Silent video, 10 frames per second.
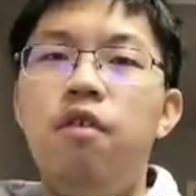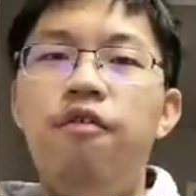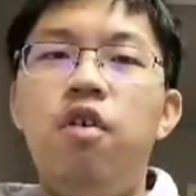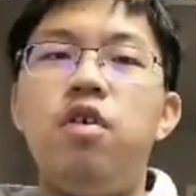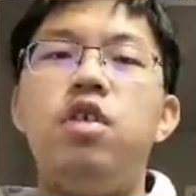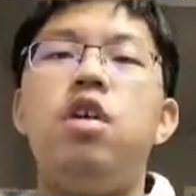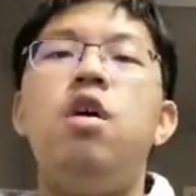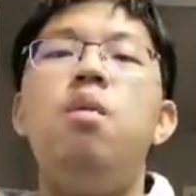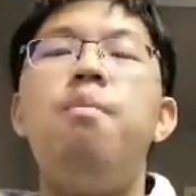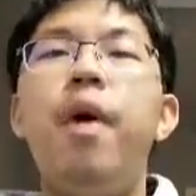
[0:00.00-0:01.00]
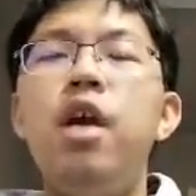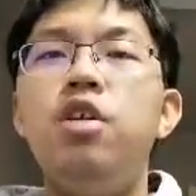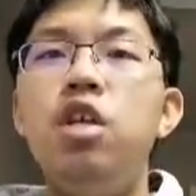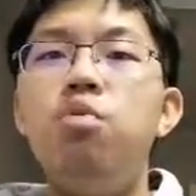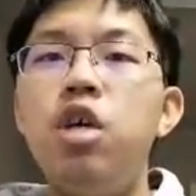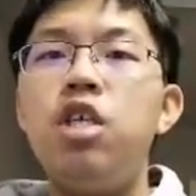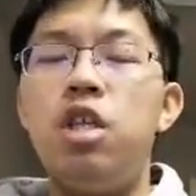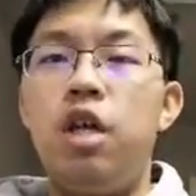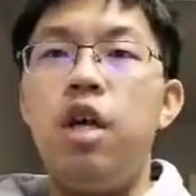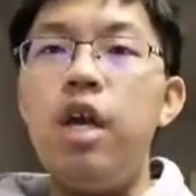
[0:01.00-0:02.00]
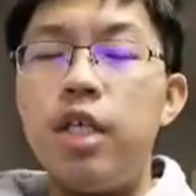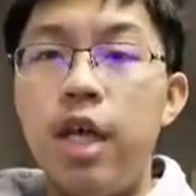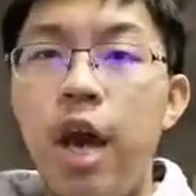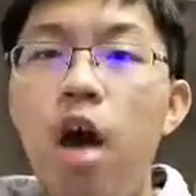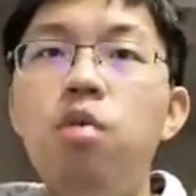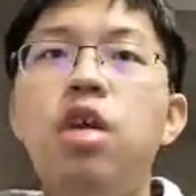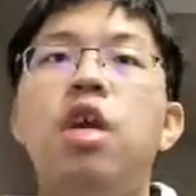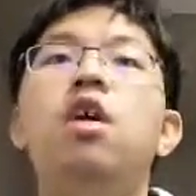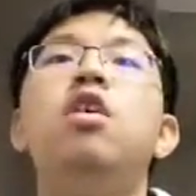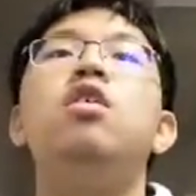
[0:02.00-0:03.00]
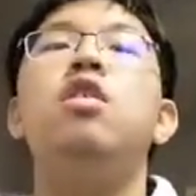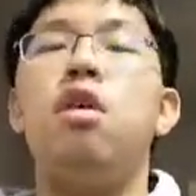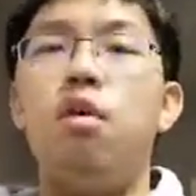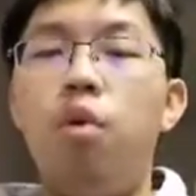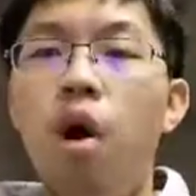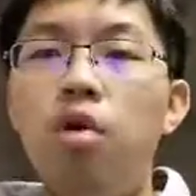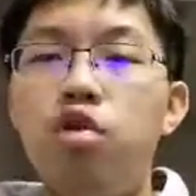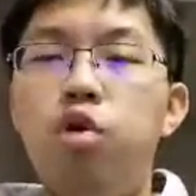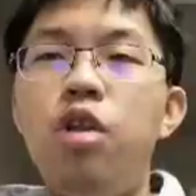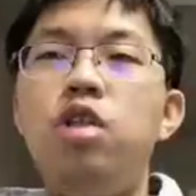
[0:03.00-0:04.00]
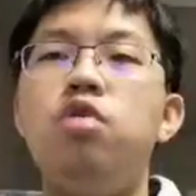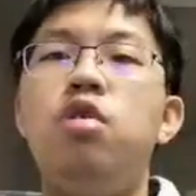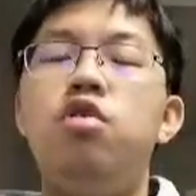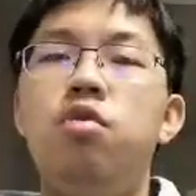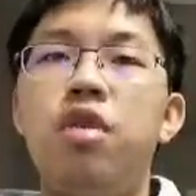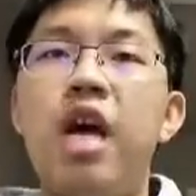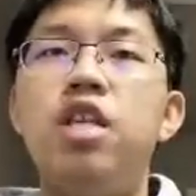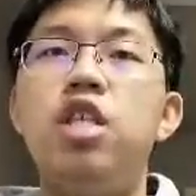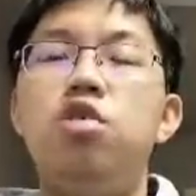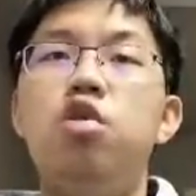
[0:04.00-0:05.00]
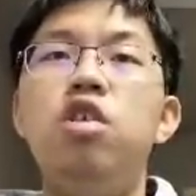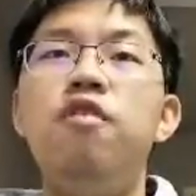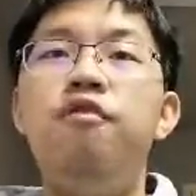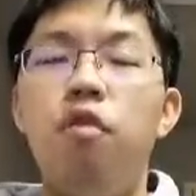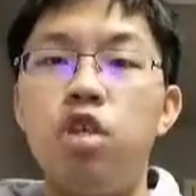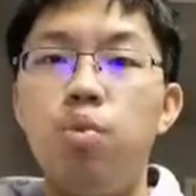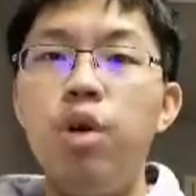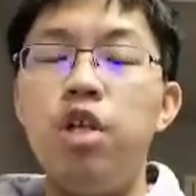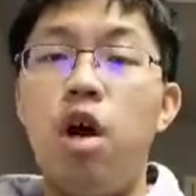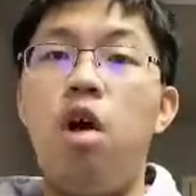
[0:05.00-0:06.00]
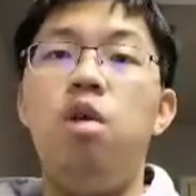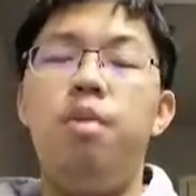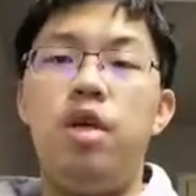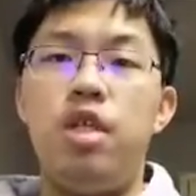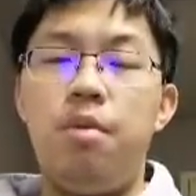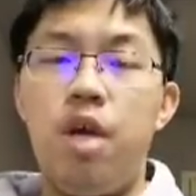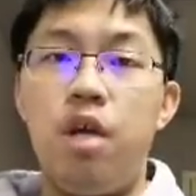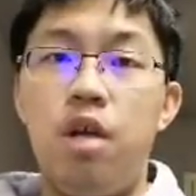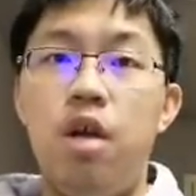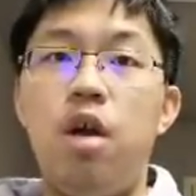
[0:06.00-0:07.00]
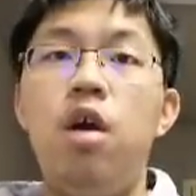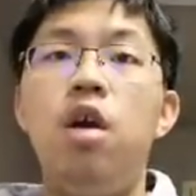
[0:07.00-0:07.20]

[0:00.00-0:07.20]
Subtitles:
First, Beijing recently is holding the 2022, that is the 24th Winter Olympics game here.